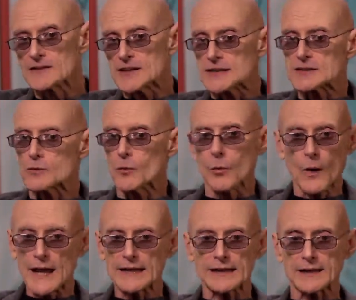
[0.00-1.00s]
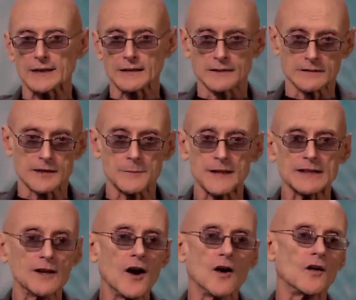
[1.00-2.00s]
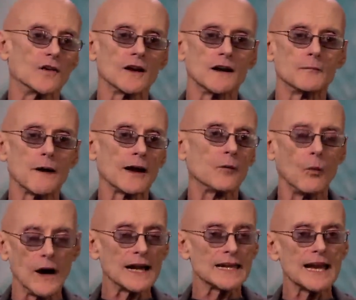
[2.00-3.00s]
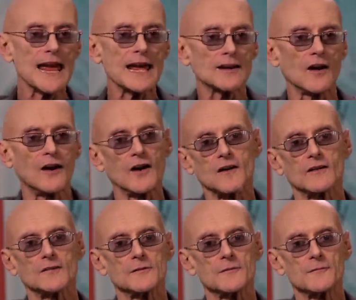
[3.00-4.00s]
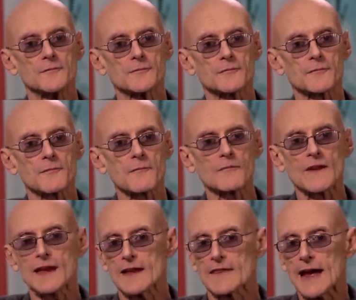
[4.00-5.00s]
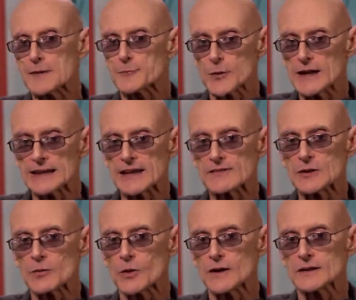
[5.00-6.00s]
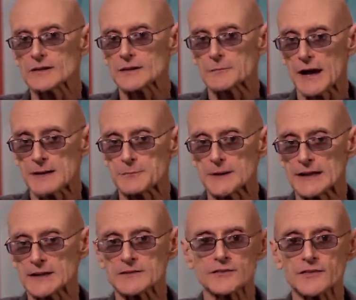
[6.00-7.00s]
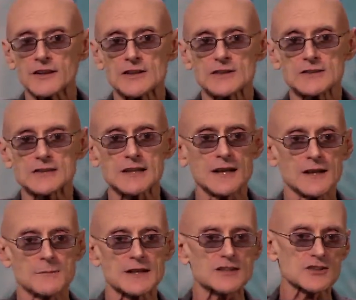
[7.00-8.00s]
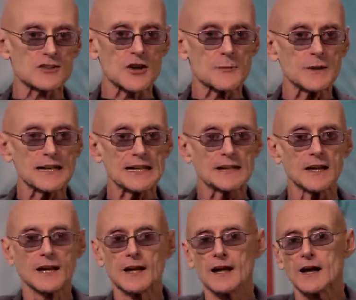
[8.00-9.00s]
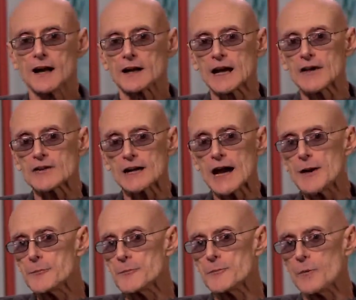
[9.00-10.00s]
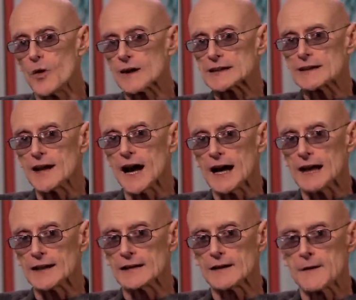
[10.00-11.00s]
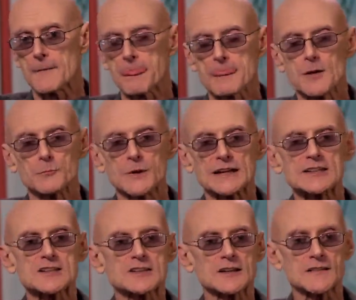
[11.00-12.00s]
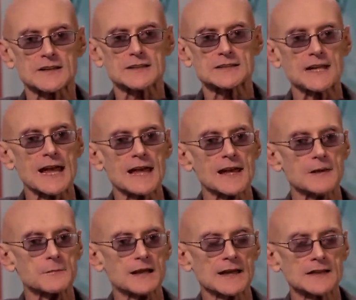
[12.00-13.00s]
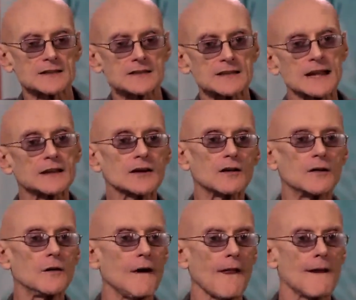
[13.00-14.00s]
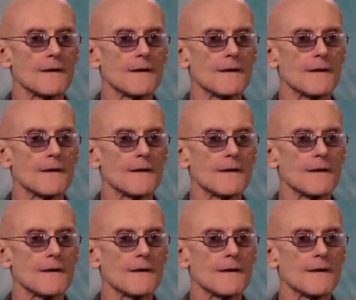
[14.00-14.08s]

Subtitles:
just waiting to be known by one and all. That pre-given world might be confused, misinterpreted, covered up, or denied, but is still the same single